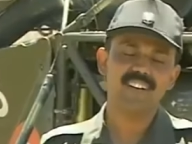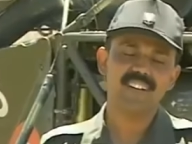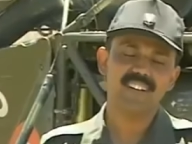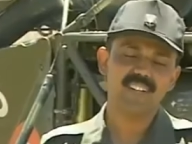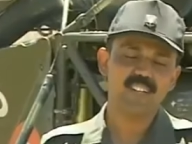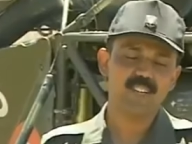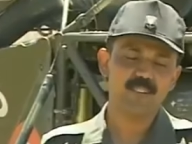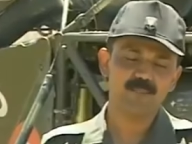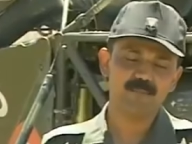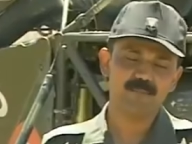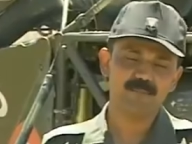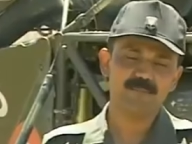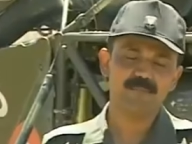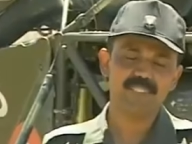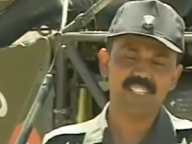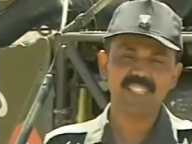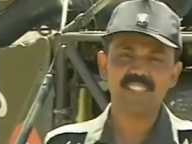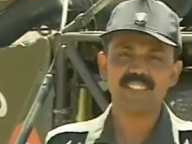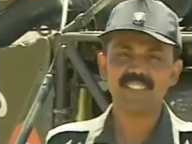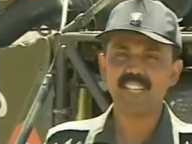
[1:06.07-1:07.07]
Now,
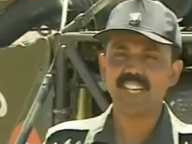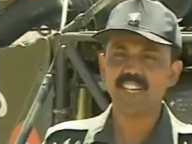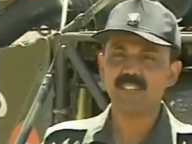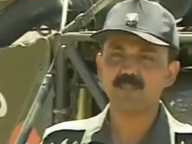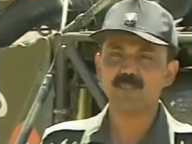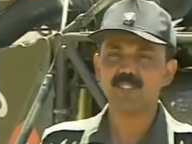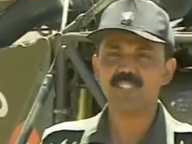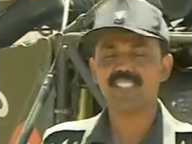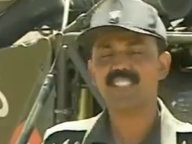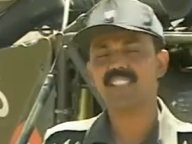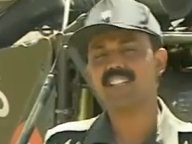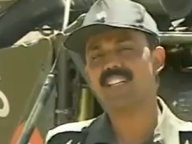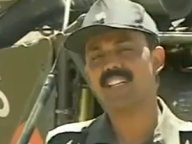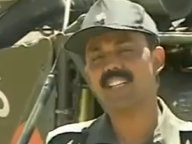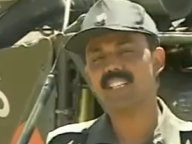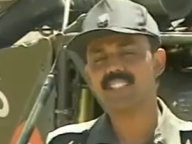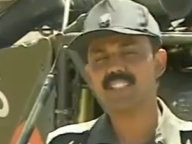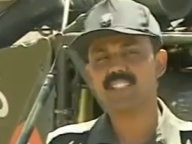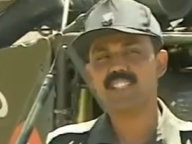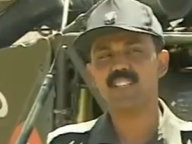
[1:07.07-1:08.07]
it is sad to say the
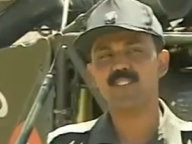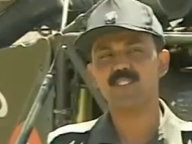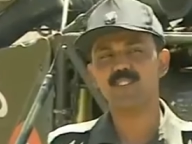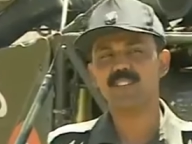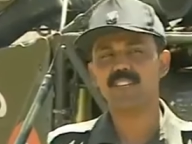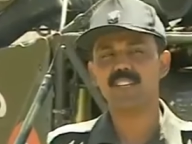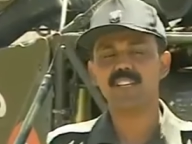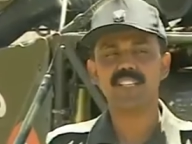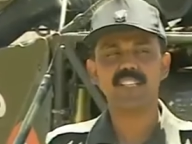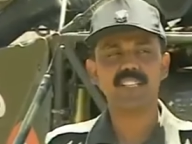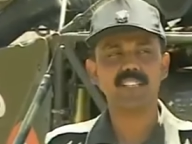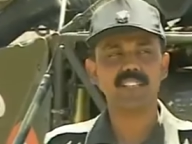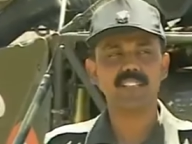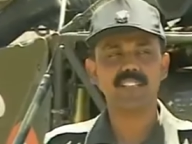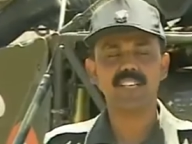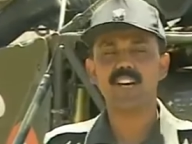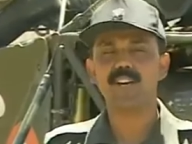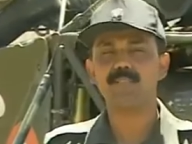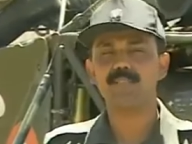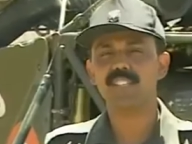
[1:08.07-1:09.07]
next day or I think
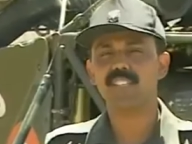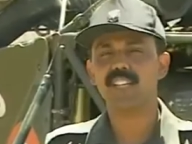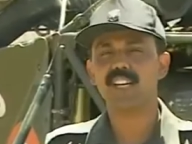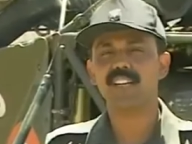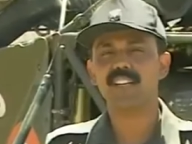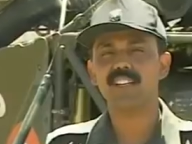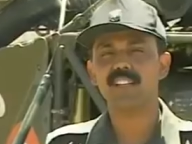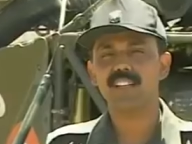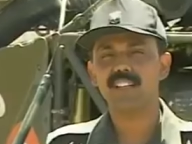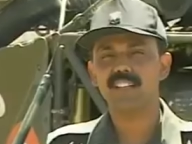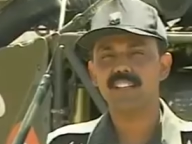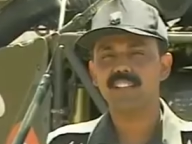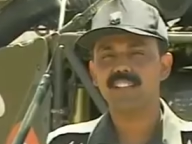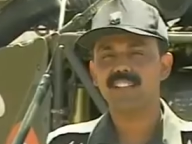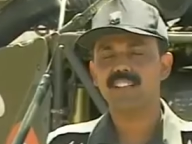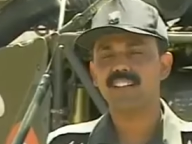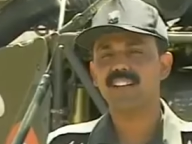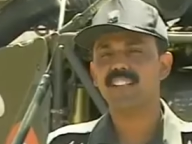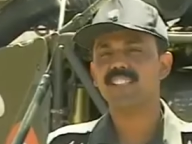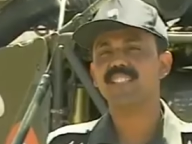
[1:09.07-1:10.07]
day after that,
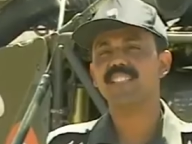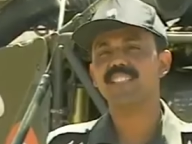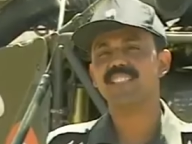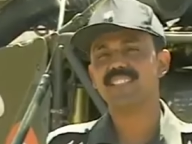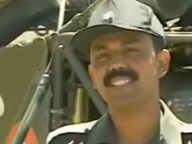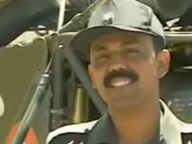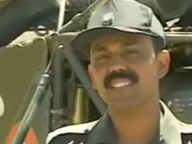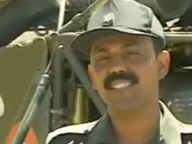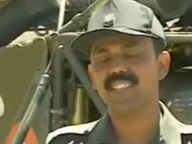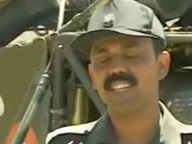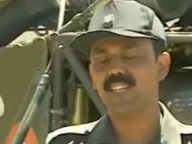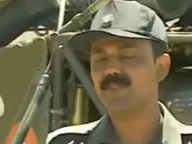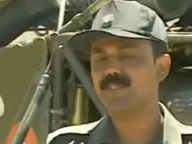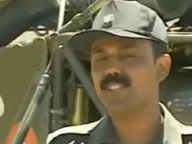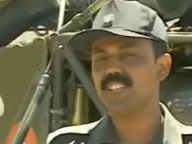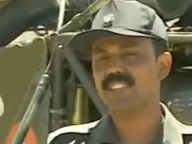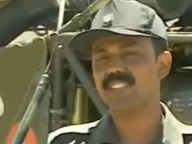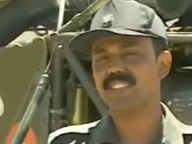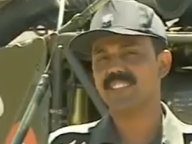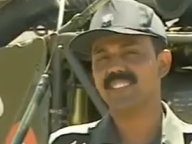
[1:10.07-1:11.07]
Rajesh
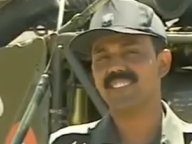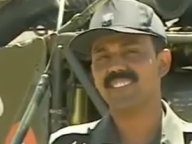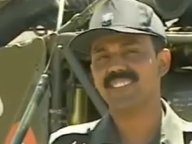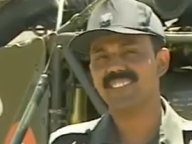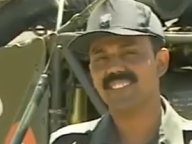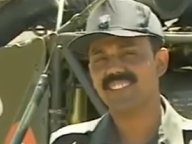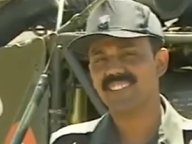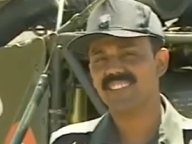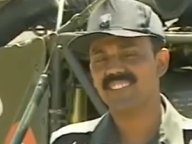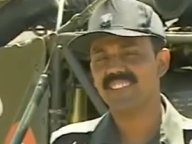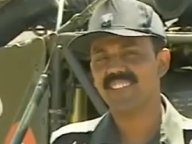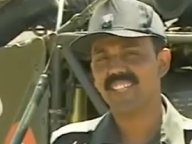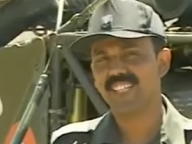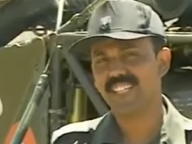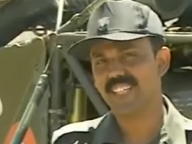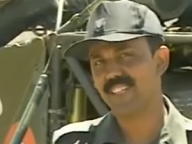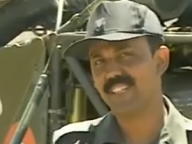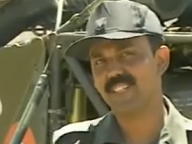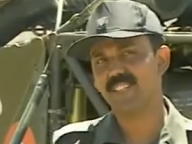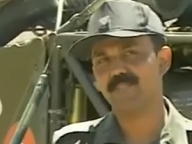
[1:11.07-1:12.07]
left us
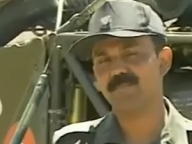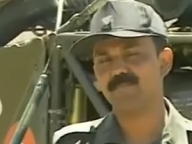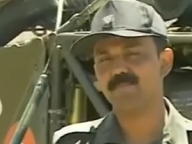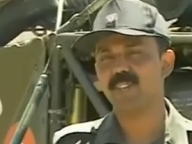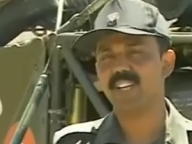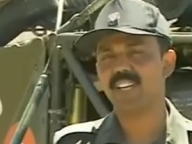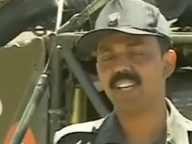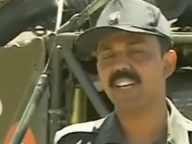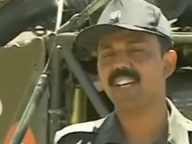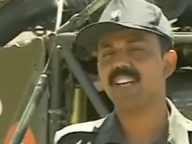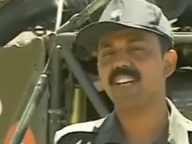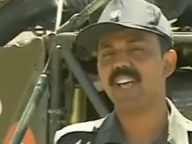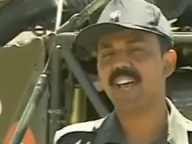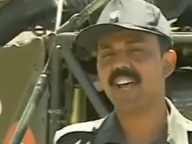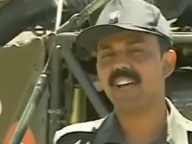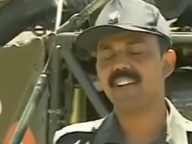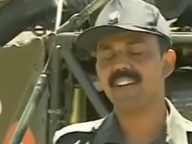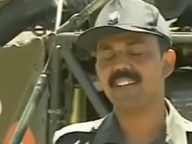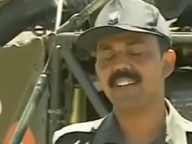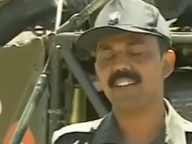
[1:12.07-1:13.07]
in an
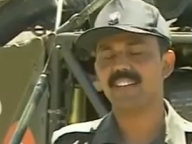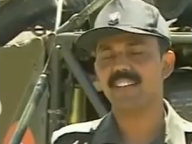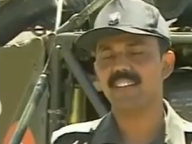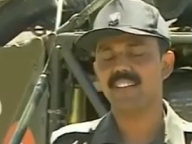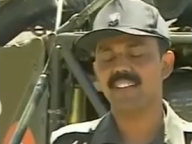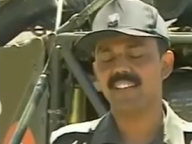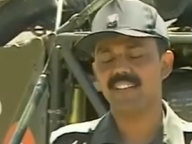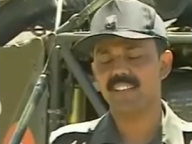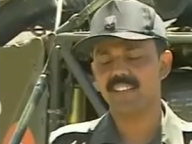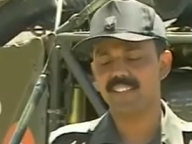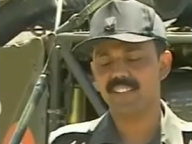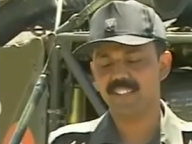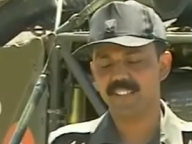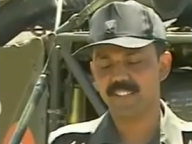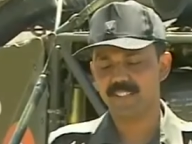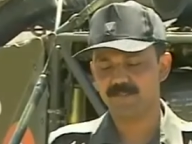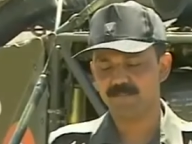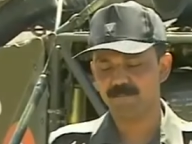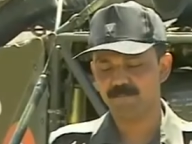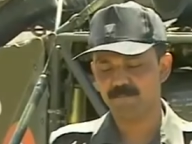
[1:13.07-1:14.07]
attack and uh,
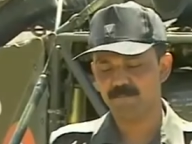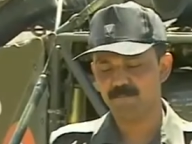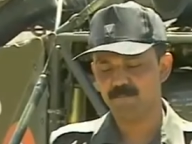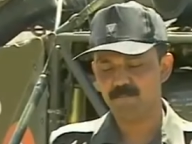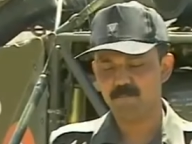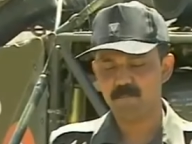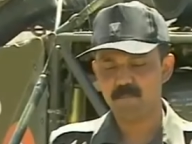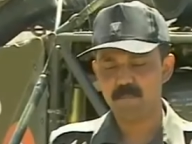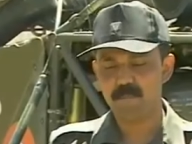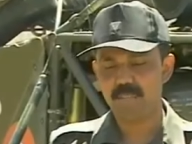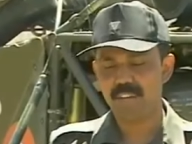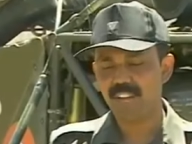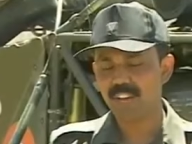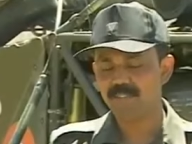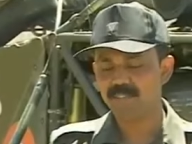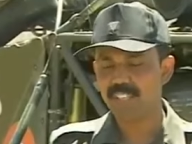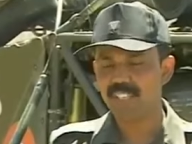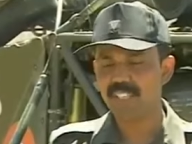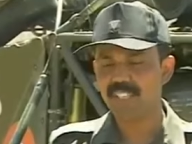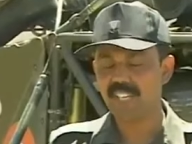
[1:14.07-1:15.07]
I
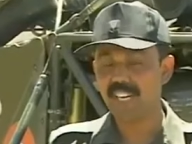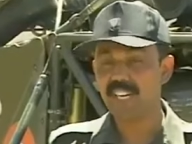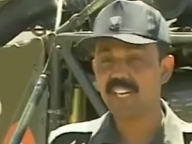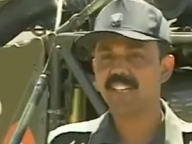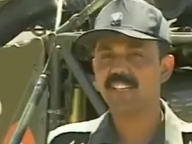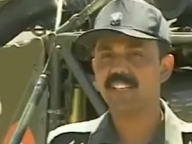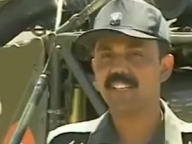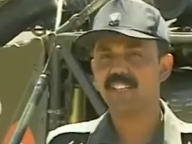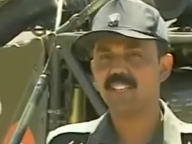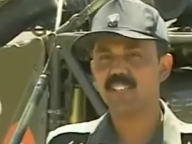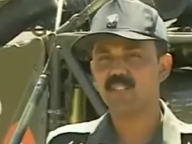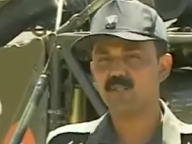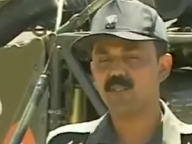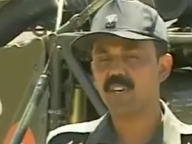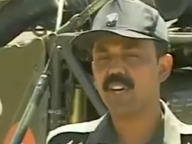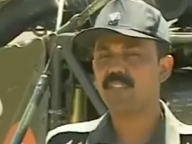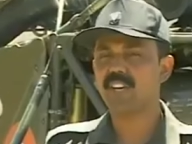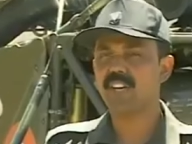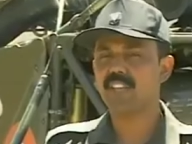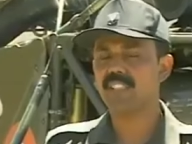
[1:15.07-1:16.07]
feel great to
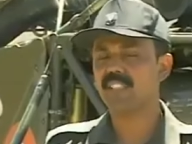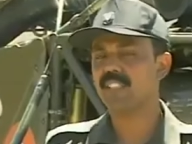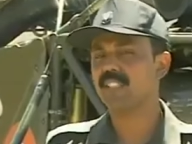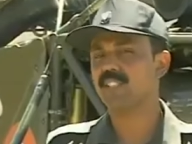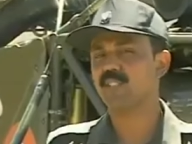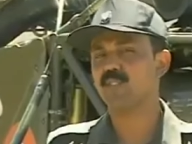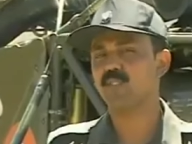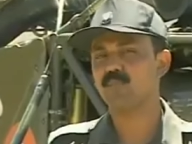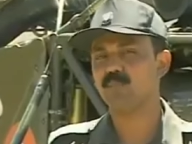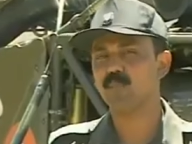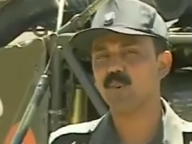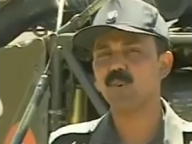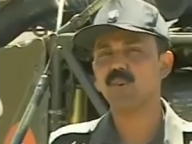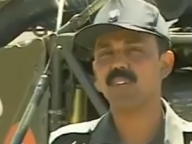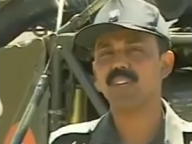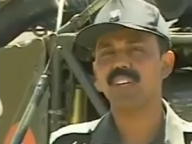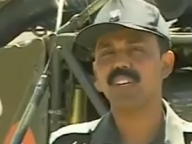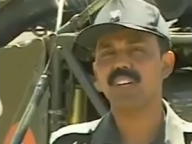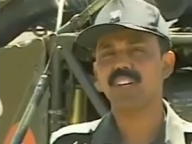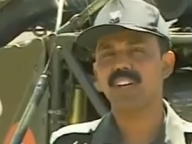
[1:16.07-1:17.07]
have Rajesh on
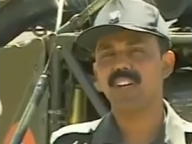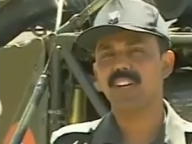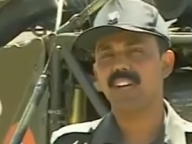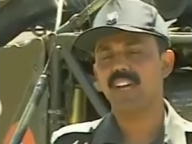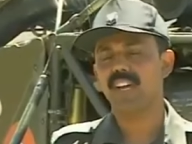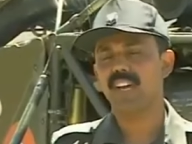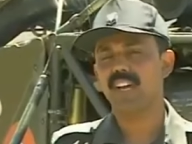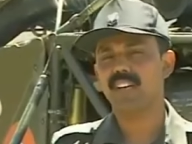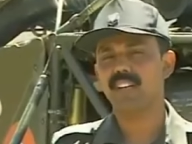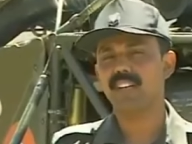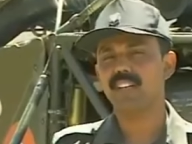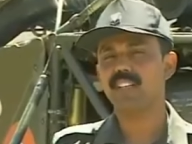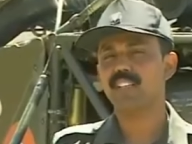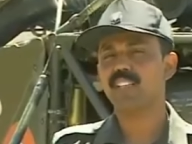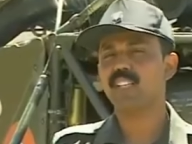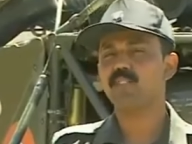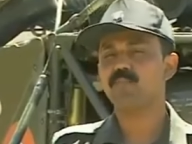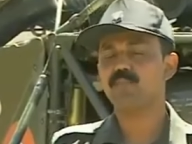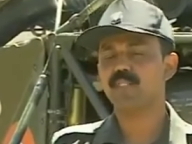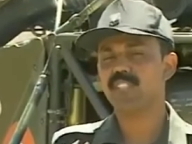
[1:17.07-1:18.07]
board and did
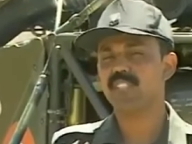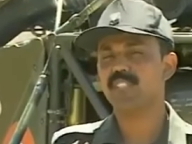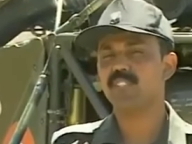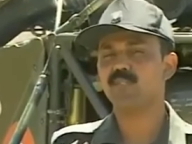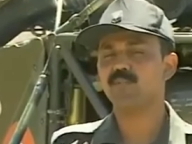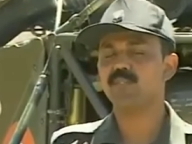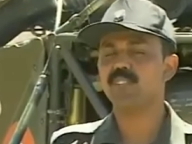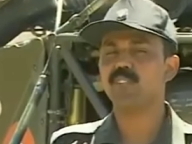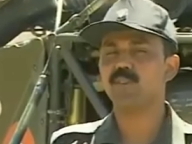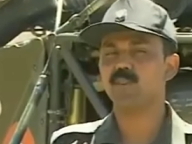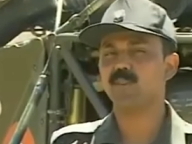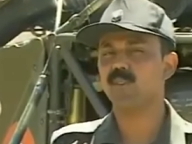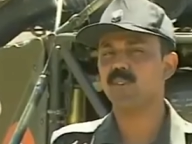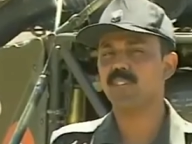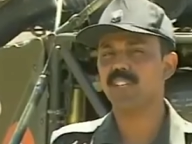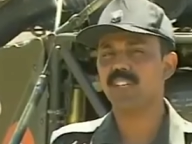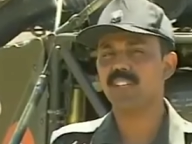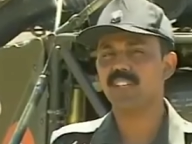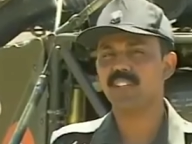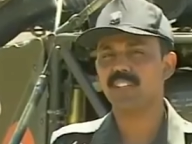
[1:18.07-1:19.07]
that mission over
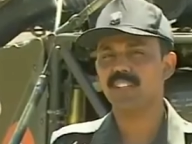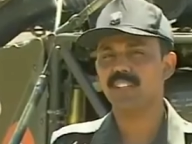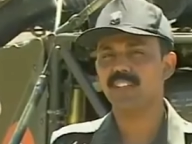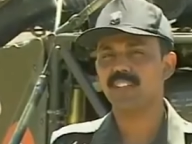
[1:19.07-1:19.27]
Tololing.